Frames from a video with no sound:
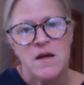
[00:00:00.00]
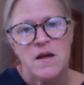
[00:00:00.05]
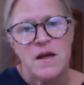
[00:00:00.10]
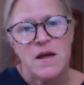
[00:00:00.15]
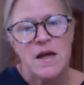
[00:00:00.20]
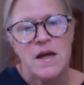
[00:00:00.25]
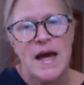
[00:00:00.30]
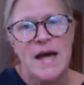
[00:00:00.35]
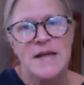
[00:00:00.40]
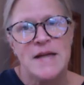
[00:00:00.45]

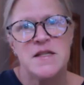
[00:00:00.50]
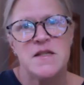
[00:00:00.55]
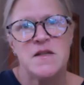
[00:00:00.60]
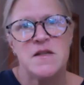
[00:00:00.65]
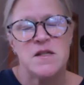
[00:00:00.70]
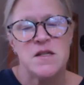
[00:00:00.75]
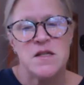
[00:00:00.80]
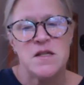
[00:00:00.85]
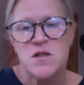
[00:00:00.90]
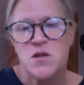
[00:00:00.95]
as the
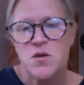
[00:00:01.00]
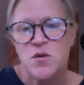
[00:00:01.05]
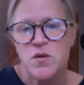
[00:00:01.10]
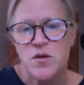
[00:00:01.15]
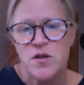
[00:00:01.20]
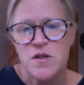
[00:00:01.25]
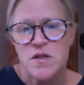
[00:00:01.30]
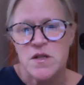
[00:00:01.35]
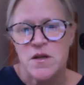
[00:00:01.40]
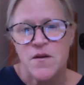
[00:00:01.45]

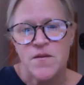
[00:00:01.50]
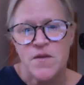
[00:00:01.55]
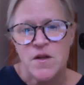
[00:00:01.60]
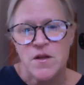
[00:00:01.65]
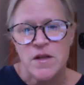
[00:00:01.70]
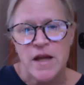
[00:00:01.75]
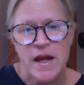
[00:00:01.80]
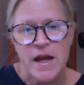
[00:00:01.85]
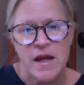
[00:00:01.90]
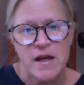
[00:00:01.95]
stewards of the
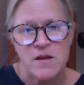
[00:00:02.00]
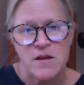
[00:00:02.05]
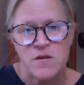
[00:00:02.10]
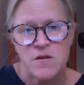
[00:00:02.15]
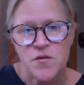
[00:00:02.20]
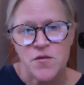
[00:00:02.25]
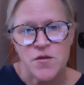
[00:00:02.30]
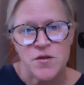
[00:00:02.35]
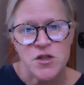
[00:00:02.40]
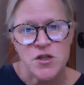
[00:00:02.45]
land
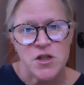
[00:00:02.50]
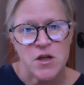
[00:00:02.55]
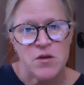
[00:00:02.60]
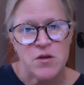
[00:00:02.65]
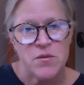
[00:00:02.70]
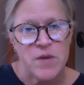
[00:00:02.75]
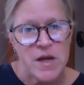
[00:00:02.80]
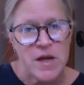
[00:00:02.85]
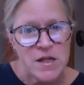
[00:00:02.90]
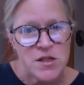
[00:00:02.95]
for
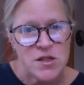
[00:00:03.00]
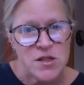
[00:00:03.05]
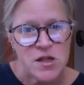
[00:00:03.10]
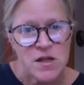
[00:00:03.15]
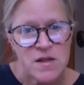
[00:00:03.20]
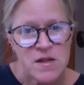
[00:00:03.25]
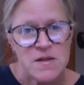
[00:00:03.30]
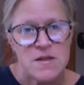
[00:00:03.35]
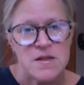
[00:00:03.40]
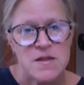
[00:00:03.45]

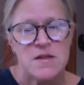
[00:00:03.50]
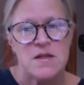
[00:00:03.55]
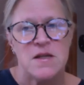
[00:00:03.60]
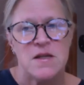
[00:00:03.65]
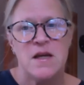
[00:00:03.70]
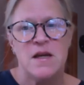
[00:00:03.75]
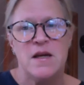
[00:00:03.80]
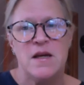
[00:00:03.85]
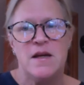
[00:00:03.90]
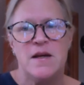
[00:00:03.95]
generations.
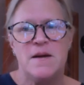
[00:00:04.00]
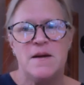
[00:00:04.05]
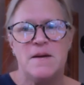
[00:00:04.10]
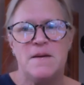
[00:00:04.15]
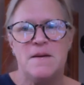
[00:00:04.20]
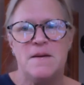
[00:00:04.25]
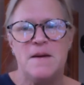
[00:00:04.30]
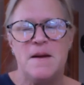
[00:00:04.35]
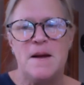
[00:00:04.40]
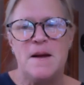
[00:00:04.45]

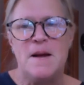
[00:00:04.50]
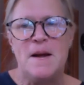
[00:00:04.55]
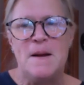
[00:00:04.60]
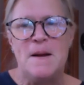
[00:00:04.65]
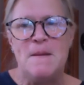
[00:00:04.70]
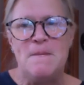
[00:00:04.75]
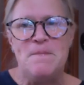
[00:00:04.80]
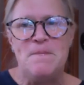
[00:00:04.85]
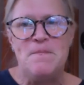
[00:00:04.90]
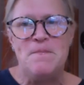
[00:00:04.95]

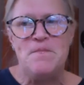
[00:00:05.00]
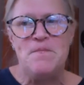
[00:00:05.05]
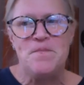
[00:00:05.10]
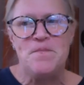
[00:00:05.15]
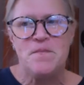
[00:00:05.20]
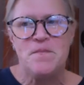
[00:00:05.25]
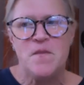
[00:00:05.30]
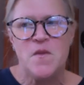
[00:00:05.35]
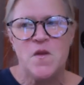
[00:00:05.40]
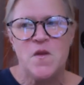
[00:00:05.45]
Um,
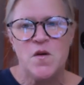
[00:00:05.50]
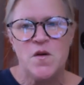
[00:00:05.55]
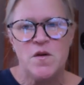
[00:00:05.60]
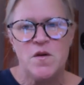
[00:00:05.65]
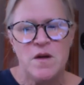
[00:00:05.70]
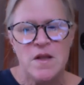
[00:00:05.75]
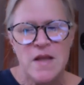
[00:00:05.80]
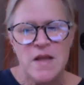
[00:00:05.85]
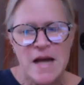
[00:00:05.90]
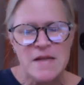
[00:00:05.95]

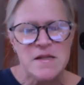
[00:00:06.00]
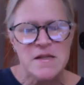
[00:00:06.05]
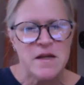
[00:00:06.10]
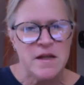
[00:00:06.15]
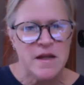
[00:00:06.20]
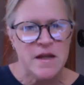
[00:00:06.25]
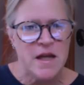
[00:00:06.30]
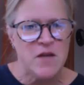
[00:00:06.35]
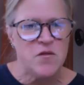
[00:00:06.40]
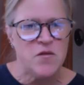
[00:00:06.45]
the Alaska
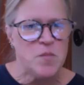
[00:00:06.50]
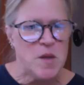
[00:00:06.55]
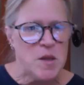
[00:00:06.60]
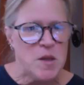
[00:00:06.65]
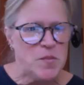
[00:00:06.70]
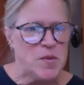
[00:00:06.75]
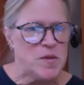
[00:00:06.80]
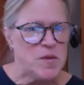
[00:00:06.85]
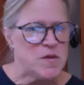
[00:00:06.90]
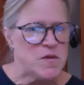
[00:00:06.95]
Native
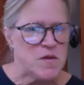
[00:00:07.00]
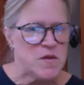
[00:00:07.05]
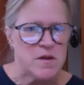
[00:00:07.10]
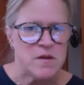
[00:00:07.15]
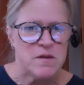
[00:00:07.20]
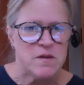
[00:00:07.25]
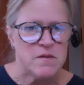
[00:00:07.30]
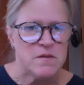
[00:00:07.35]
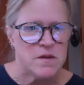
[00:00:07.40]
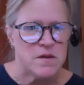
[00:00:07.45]
peoples,
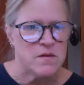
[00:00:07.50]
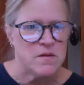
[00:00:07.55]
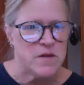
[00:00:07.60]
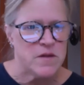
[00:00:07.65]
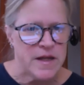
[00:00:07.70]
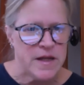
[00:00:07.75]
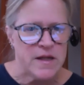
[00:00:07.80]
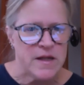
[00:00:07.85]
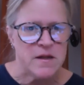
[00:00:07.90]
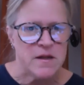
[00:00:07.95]
the, the
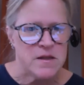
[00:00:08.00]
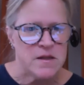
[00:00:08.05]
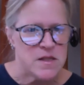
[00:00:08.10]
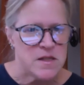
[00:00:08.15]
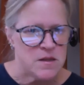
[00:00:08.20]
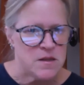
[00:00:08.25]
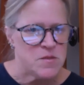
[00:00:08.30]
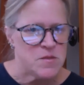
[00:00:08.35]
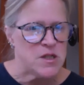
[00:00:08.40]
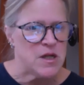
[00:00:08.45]
Tlingit and
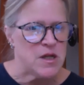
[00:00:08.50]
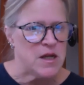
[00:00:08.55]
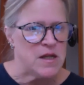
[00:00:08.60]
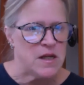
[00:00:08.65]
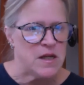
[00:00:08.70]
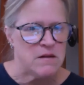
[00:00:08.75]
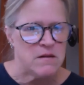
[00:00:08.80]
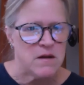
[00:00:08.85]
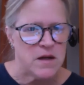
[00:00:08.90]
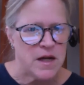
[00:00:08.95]
Tsimshian
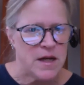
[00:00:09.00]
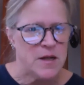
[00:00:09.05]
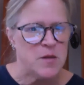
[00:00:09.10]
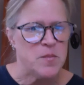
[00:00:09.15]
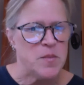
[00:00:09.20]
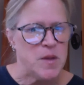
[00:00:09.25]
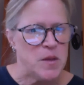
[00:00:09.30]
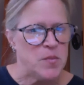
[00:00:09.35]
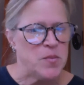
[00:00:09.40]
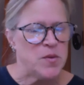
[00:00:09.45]
and Haida
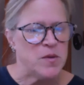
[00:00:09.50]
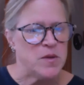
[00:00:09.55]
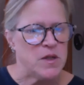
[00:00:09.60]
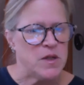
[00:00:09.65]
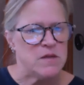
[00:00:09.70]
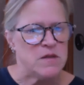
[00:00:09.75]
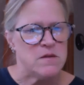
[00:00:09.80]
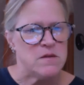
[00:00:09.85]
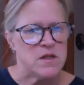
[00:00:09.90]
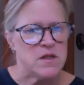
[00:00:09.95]
people
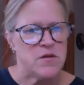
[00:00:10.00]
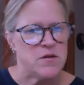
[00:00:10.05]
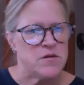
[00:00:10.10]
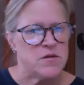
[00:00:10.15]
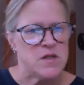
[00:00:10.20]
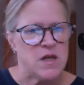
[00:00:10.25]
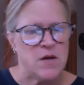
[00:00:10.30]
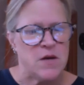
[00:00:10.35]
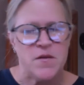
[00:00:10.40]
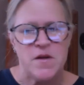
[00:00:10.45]
in southern
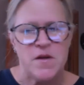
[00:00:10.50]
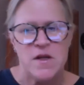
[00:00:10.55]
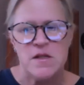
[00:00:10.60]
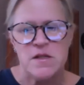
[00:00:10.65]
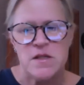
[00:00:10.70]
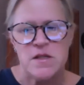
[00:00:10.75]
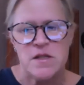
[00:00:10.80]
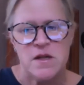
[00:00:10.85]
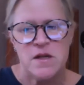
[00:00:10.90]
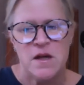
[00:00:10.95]

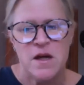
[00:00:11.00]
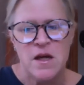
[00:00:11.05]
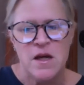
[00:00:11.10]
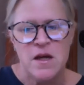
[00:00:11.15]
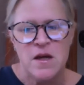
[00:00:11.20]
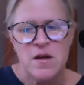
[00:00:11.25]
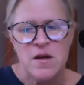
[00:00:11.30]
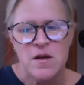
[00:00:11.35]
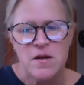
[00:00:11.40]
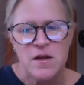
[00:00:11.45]
southeast
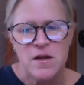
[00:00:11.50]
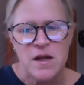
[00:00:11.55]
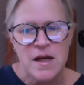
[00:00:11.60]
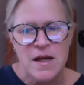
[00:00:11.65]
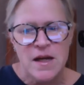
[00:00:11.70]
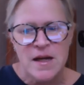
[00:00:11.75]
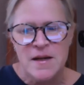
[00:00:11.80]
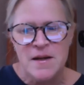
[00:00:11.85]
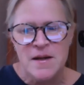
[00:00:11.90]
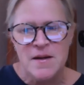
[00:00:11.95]

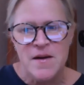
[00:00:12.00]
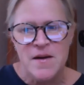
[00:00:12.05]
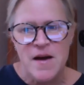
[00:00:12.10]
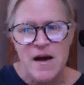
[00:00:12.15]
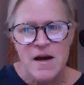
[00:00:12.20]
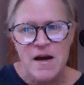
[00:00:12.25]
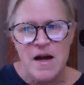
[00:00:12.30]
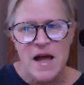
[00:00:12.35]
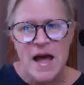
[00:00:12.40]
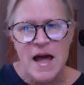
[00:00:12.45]
uh,
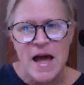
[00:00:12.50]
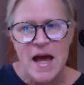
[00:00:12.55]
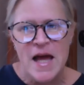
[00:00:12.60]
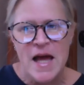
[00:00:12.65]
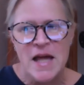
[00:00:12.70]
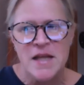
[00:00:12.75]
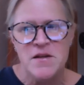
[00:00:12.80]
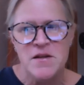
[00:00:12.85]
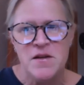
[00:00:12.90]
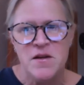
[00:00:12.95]

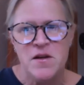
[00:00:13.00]
had